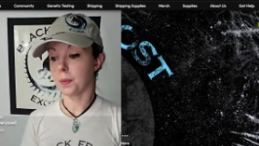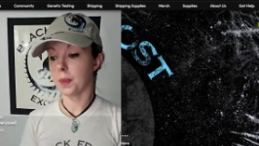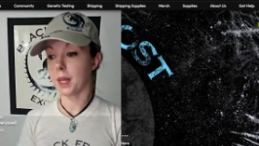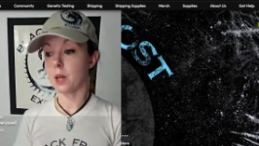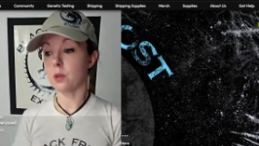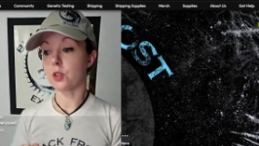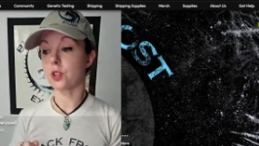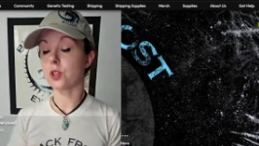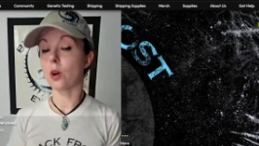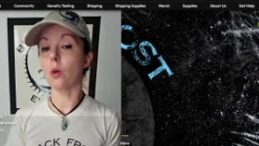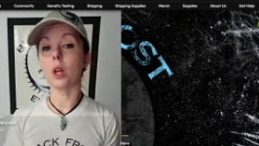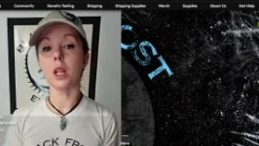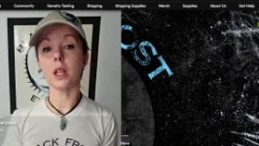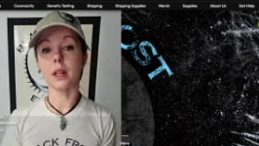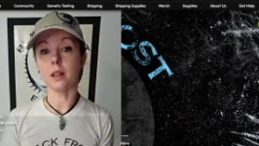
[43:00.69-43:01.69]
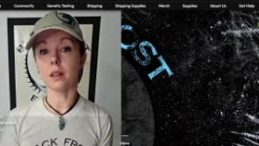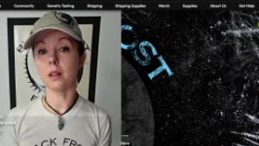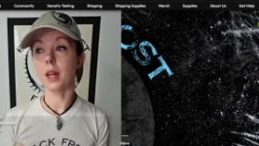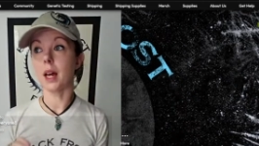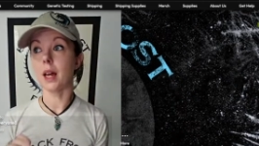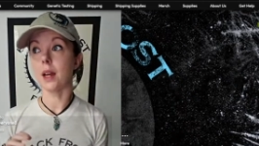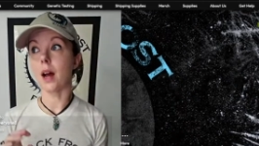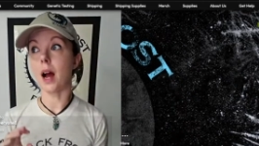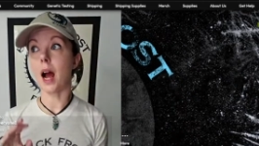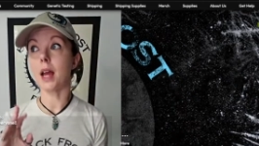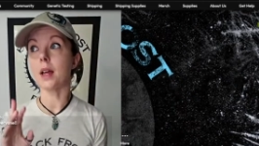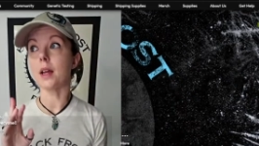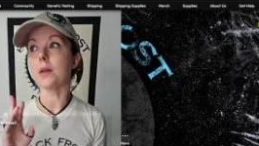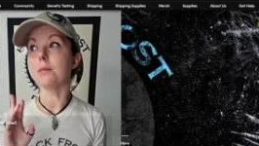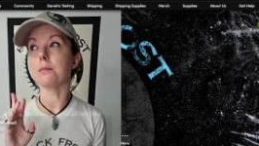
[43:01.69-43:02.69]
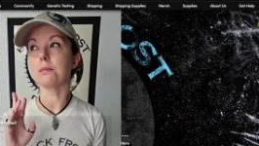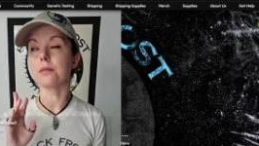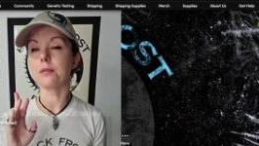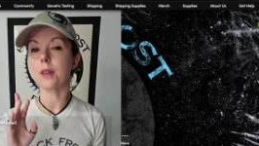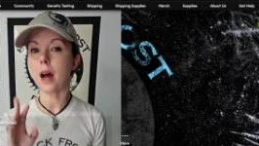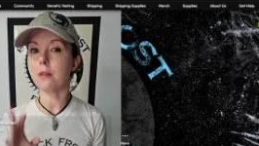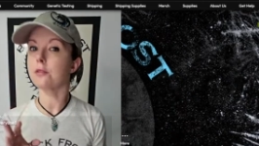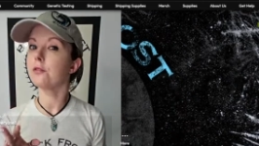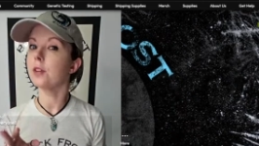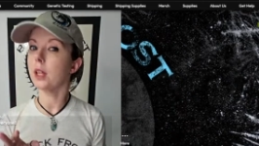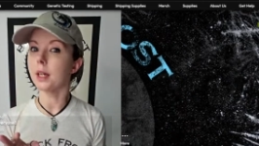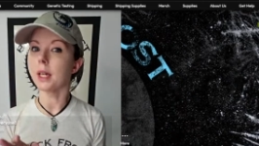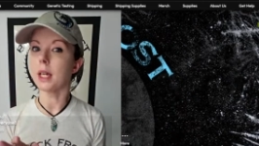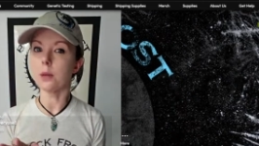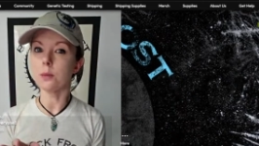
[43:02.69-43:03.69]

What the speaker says: He was so clean. And I have a feeling he